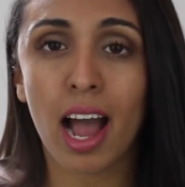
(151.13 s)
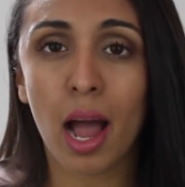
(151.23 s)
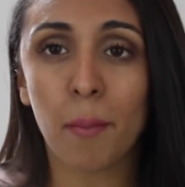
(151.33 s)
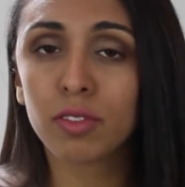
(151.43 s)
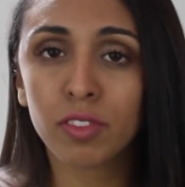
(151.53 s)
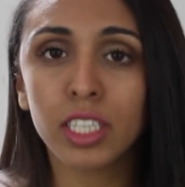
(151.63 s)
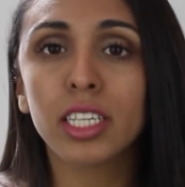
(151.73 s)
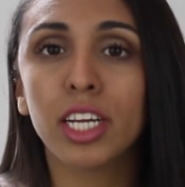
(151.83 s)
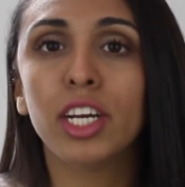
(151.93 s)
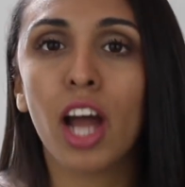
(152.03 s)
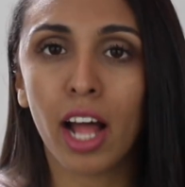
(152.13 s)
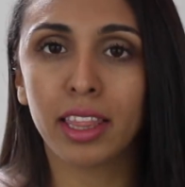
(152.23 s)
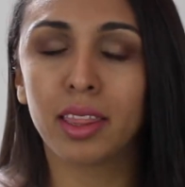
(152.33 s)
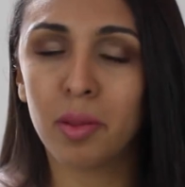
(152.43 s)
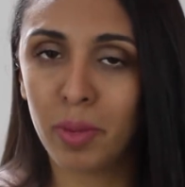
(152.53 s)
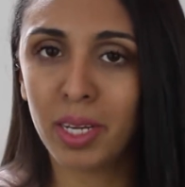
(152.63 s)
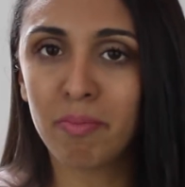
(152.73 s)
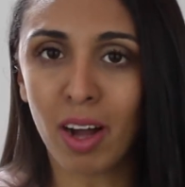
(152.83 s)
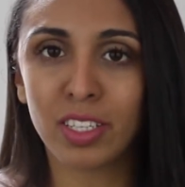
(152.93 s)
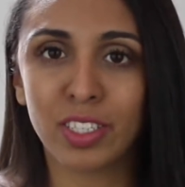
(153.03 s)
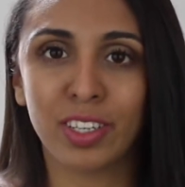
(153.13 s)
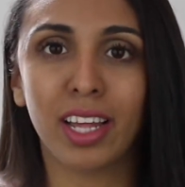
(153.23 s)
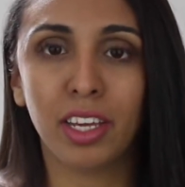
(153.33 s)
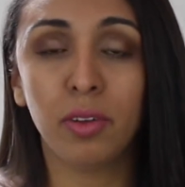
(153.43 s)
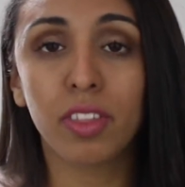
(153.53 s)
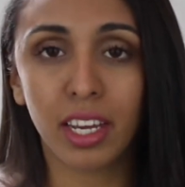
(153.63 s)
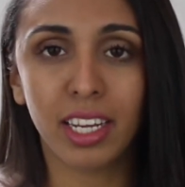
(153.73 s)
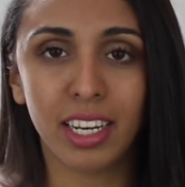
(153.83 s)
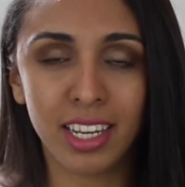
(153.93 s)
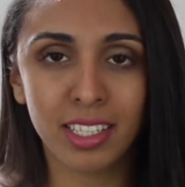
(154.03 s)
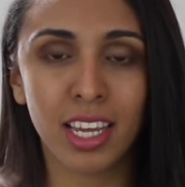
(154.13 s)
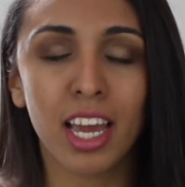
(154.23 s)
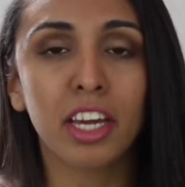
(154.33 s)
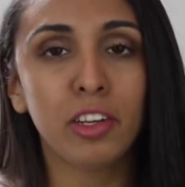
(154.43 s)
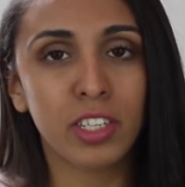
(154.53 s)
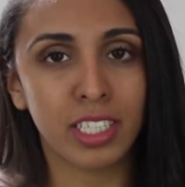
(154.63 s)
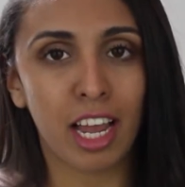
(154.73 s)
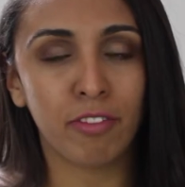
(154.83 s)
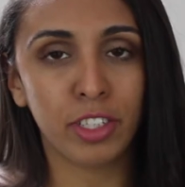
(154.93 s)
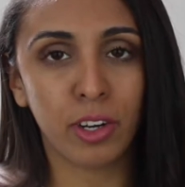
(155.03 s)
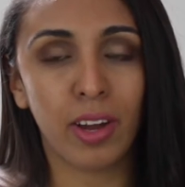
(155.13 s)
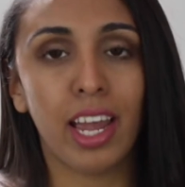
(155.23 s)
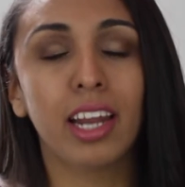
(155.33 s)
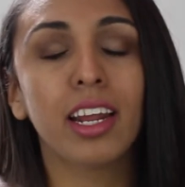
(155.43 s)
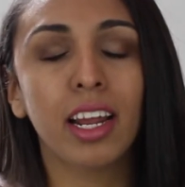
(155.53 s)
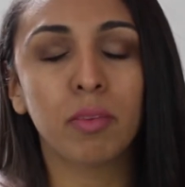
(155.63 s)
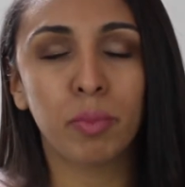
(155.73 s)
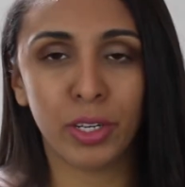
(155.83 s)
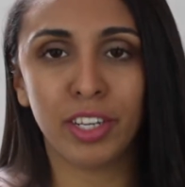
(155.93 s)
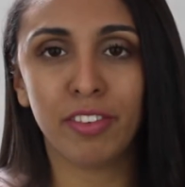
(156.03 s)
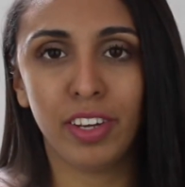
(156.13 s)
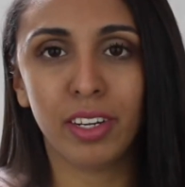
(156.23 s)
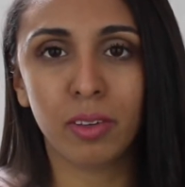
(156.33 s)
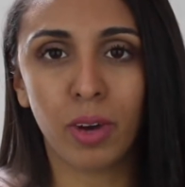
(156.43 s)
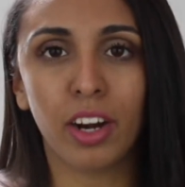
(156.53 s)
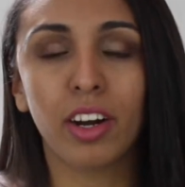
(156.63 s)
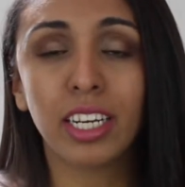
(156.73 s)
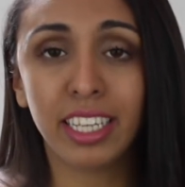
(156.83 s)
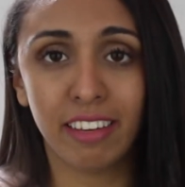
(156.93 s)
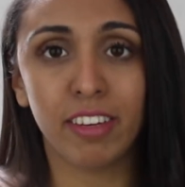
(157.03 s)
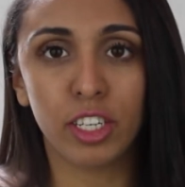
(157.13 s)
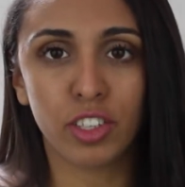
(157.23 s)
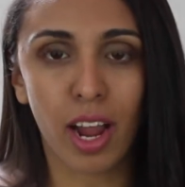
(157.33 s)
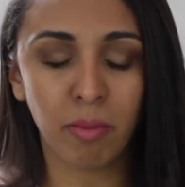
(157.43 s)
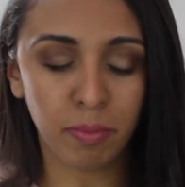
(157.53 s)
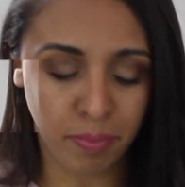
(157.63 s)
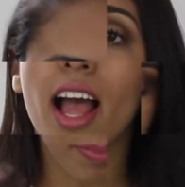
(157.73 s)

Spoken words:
It's really not the big monster that you think it is. You just have to go ahead and put your feet in the water and give it a try.